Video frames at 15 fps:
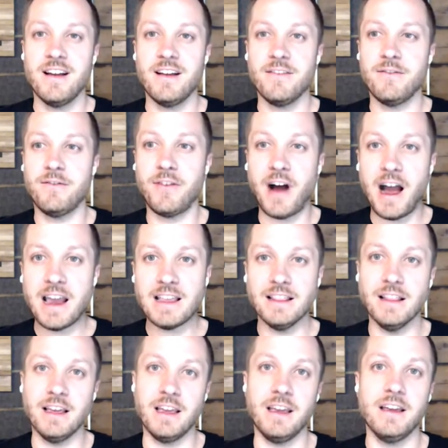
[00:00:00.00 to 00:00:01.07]

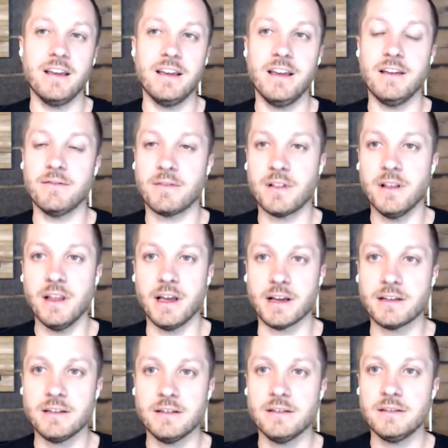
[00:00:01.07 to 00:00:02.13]
finally it
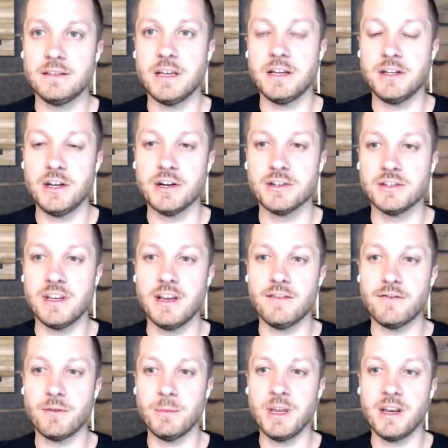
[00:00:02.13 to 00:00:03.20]
clicked 10 years in
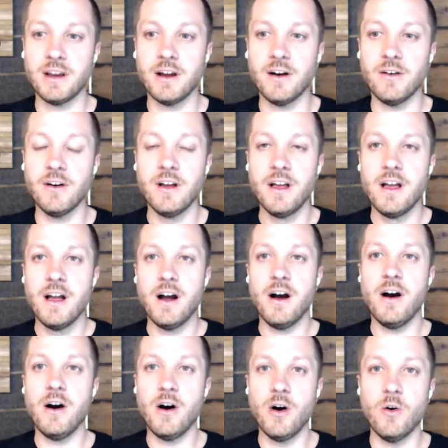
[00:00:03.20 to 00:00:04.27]
for me to go,
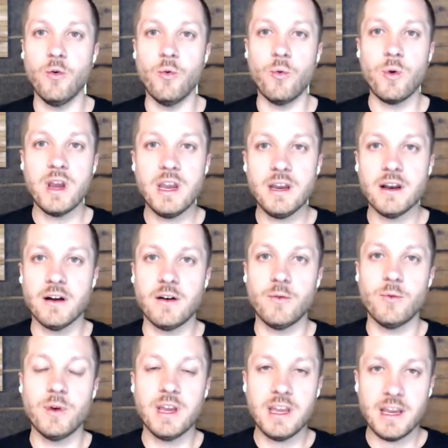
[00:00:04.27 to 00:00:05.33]
oh,
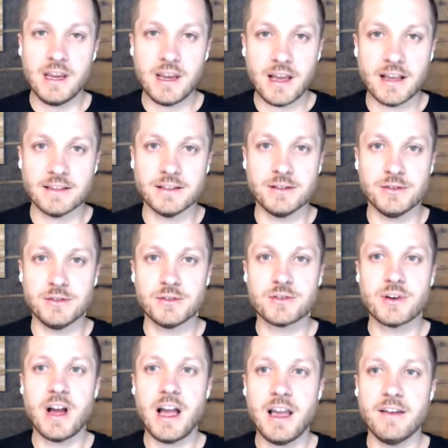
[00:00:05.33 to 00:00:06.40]
we as in
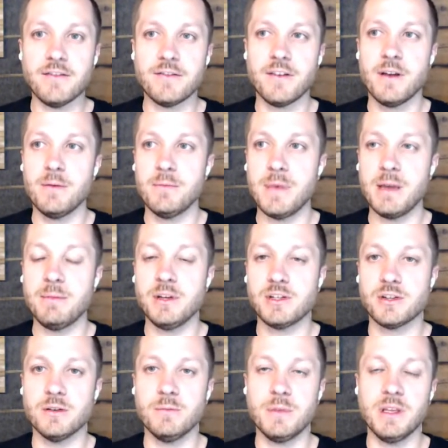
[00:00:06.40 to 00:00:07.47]
Strive maybe
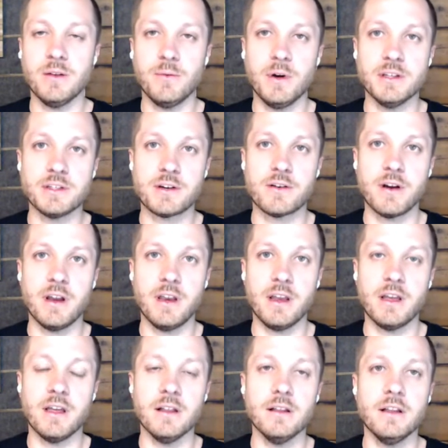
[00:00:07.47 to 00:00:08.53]
shouldn't be the ones creating
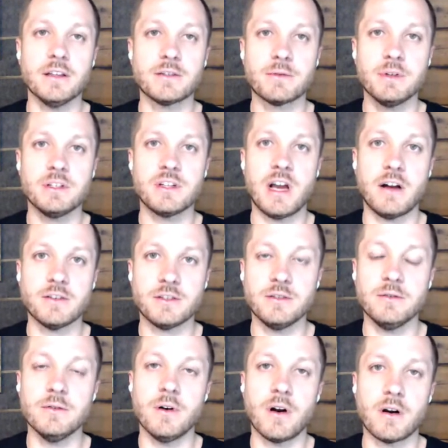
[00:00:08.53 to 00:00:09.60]
it. Let's reach out
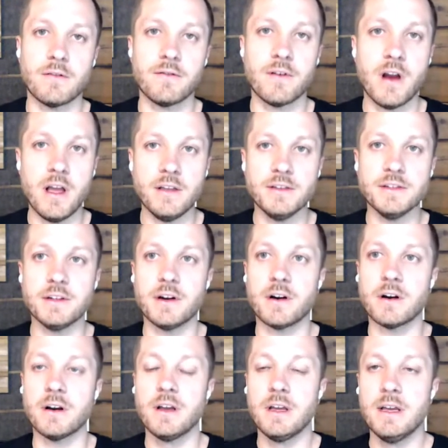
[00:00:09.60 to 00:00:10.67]
to our friends and
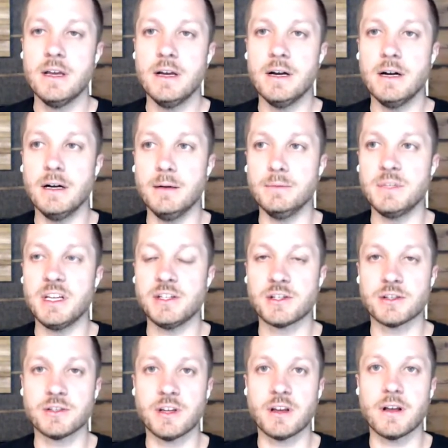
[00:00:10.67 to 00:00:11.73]
our
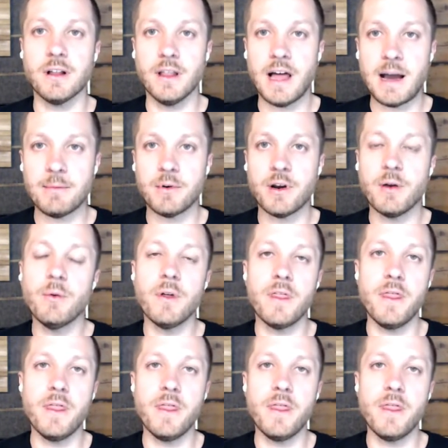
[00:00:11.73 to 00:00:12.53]
teachers and collaborate with